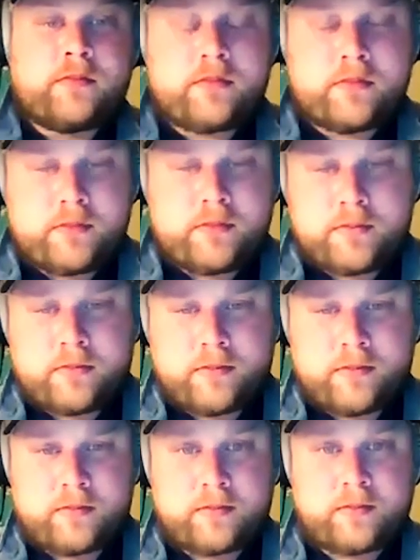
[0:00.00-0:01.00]

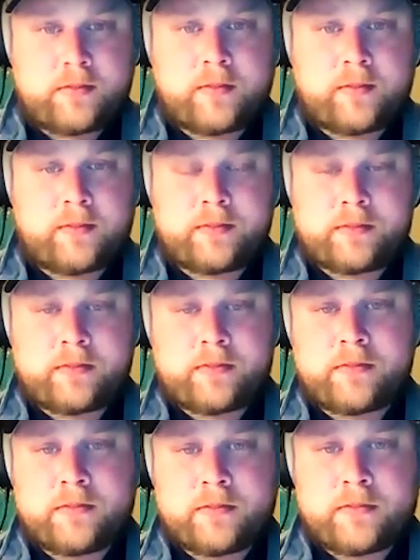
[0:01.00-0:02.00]

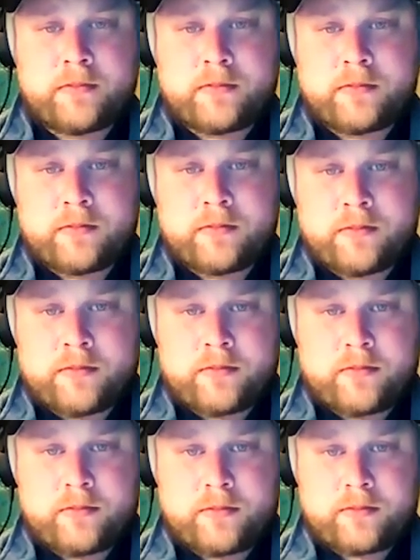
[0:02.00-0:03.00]

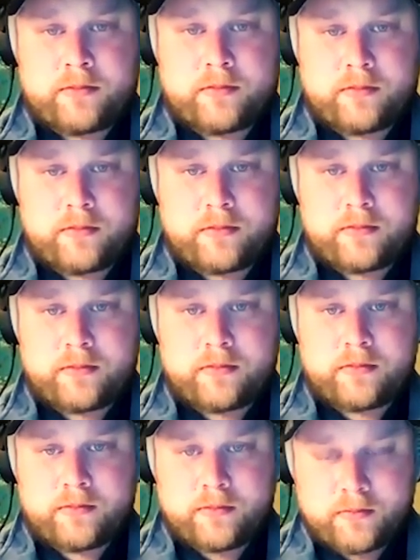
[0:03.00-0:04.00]

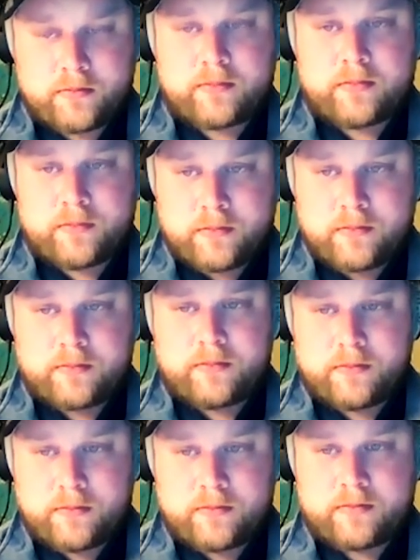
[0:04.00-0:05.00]

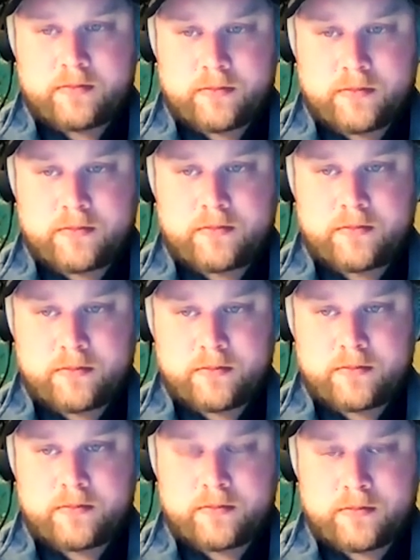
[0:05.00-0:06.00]

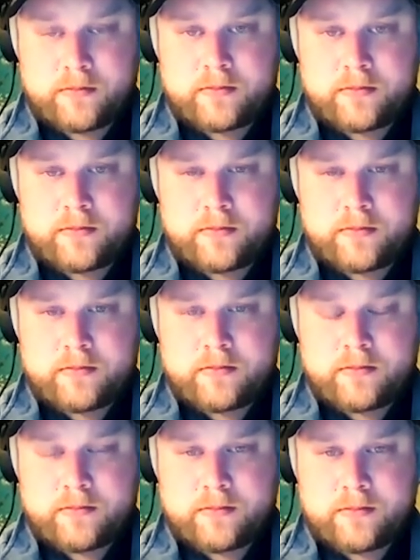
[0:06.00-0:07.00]

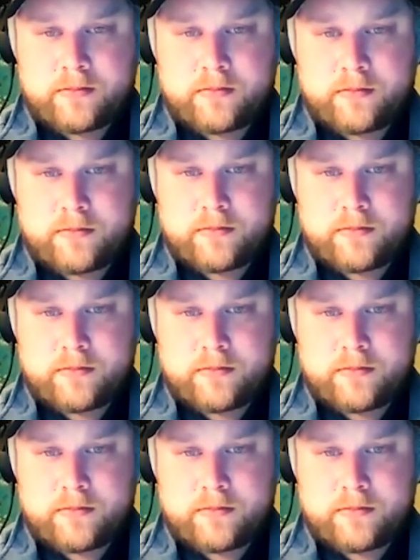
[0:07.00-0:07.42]
No words are spoken by the person on screen.